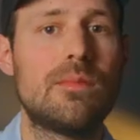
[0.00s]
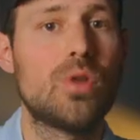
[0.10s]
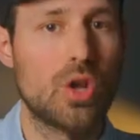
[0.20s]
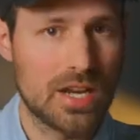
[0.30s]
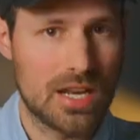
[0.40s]
them
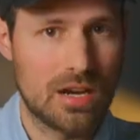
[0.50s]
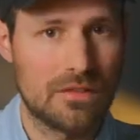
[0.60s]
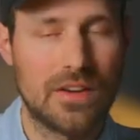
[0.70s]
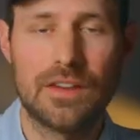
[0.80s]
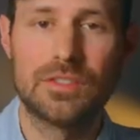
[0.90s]
long
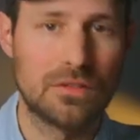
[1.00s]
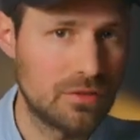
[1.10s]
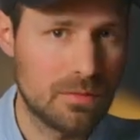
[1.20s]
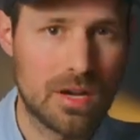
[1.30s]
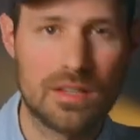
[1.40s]
enough after a
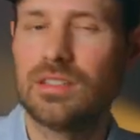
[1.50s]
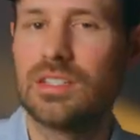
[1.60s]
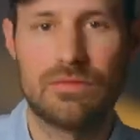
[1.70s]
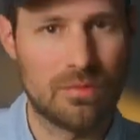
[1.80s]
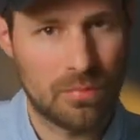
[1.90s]
few months
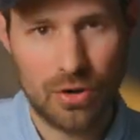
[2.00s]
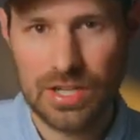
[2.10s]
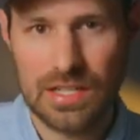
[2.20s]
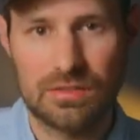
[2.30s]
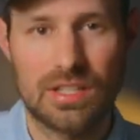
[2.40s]
on different
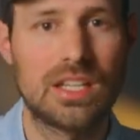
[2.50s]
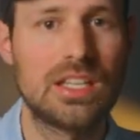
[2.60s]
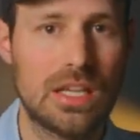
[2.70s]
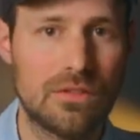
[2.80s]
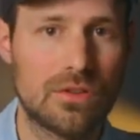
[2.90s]
projects, so I
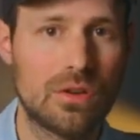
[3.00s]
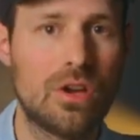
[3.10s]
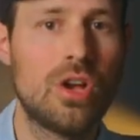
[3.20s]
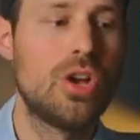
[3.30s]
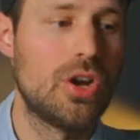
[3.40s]
can give
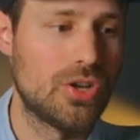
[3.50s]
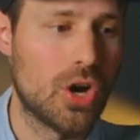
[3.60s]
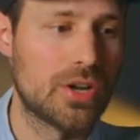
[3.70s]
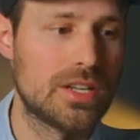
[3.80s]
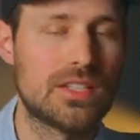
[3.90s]
you an
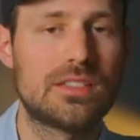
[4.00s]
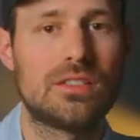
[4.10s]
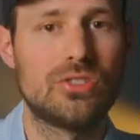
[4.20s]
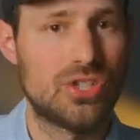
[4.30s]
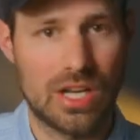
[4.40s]

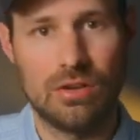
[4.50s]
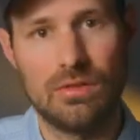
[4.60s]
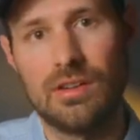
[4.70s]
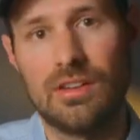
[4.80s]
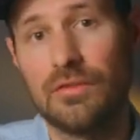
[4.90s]
honest,
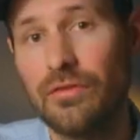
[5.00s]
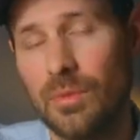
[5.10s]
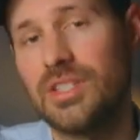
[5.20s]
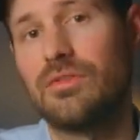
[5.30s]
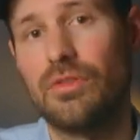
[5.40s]
genuine and
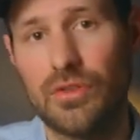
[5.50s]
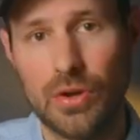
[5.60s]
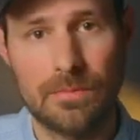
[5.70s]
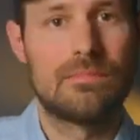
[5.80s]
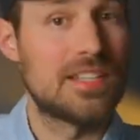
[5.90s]
informative
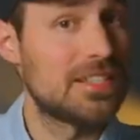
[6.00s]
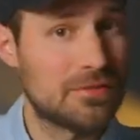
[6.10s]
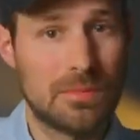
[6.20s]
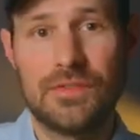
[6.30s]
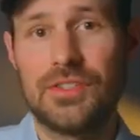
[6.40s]
review. That's it
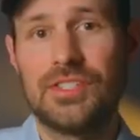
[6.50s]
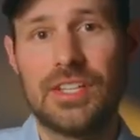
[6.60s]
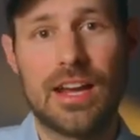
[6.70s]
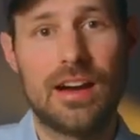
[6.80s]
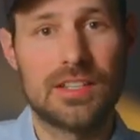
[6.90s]
for me for
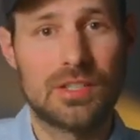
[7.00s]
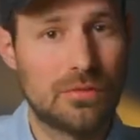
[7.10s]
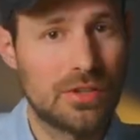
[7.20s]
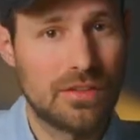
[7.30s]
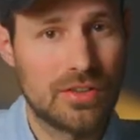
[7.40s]
today, guys.
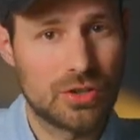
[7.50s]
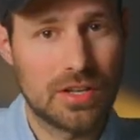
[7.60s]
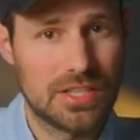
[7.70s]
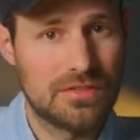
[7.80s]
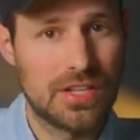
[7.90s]
Hopefully you've
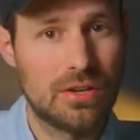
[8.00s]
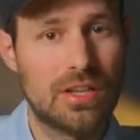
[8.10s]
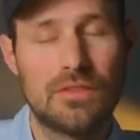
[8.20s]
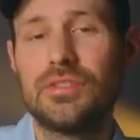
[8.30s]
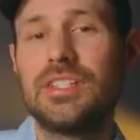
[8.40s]
enjoyed this video.
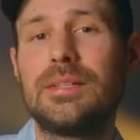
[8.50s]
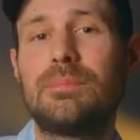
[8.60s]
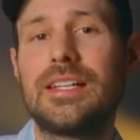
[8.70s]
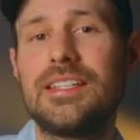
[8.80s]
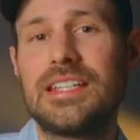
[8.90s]
If you did,
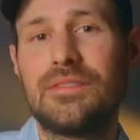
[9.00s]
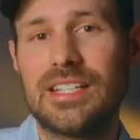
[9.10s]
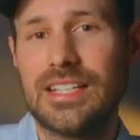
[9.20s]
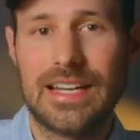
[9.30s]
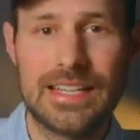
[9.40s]
please give
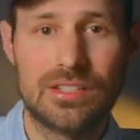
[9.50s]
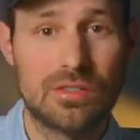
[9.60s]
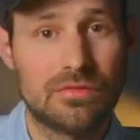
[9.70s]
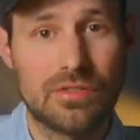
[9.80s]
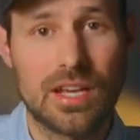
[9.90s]
it a like,
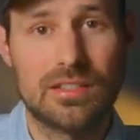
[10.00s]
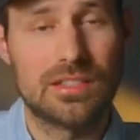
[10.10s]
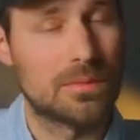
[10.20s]
don't forget to